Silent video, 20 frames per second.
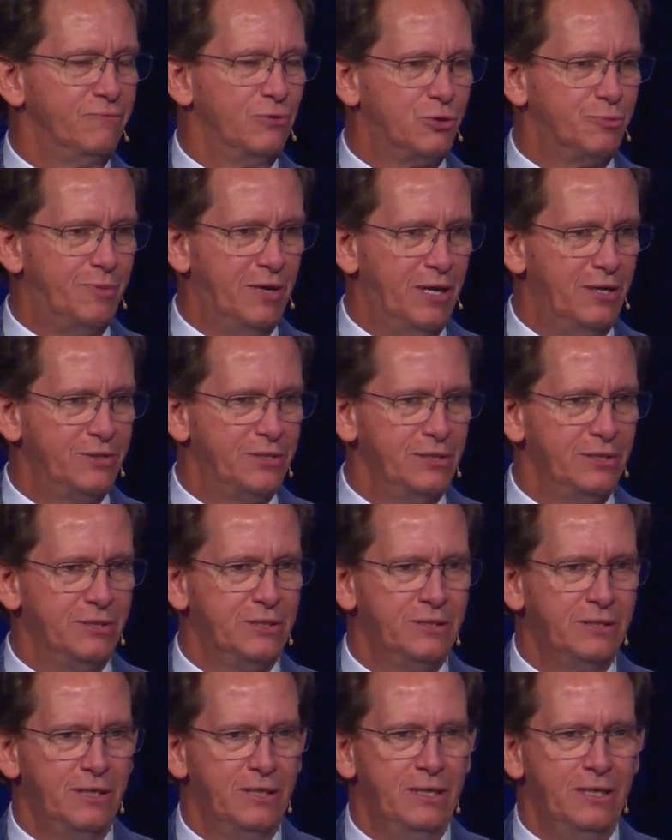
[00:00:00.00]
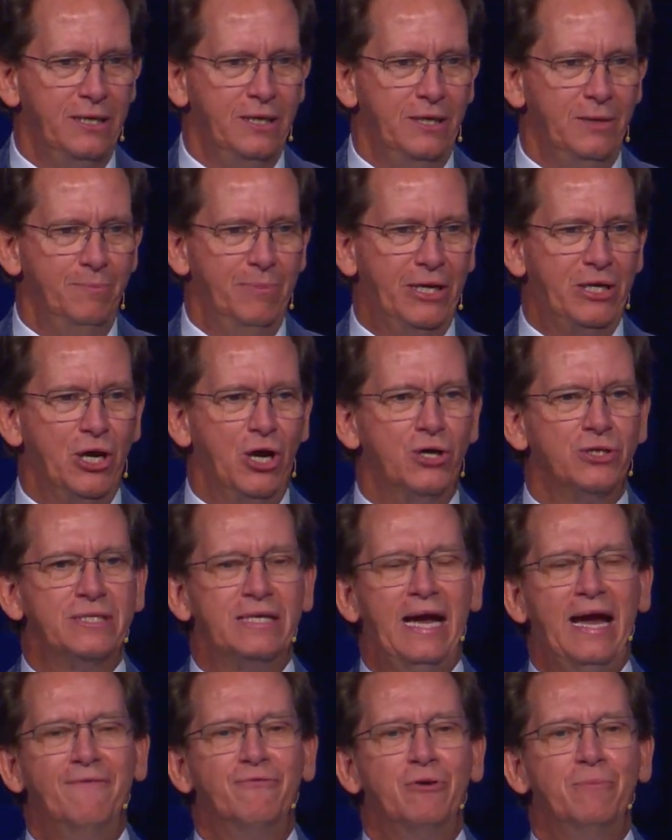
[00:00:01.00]
responses because
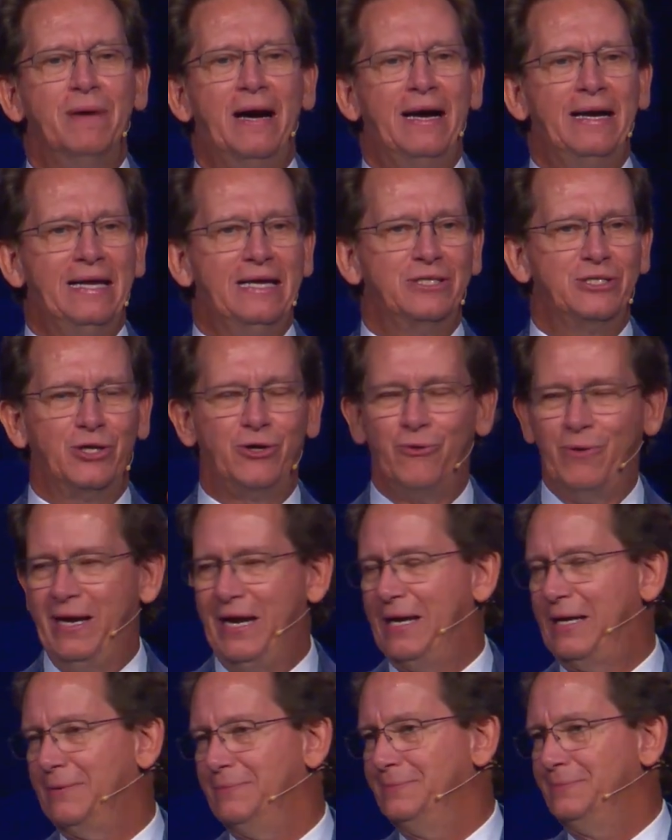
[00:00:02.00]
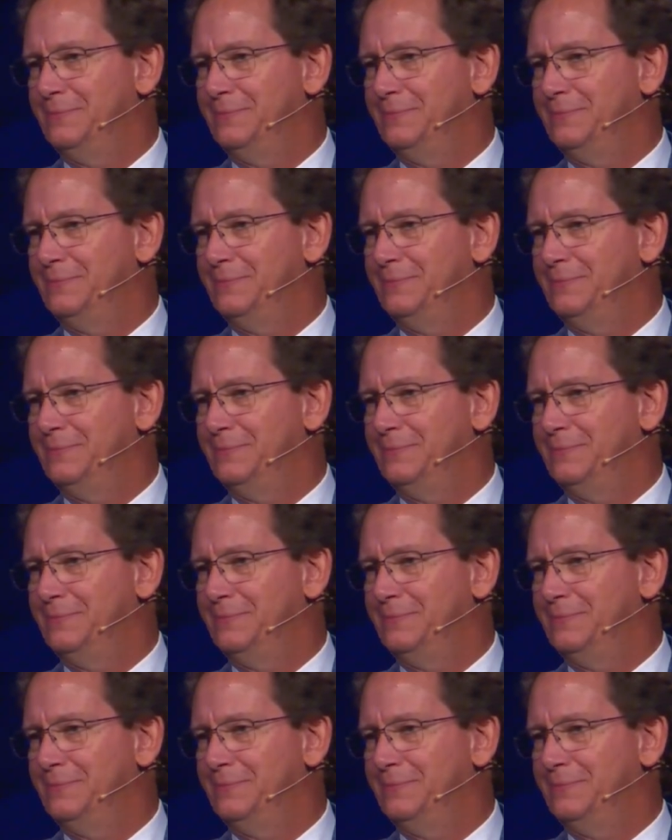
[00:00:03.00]
everybody is a critic.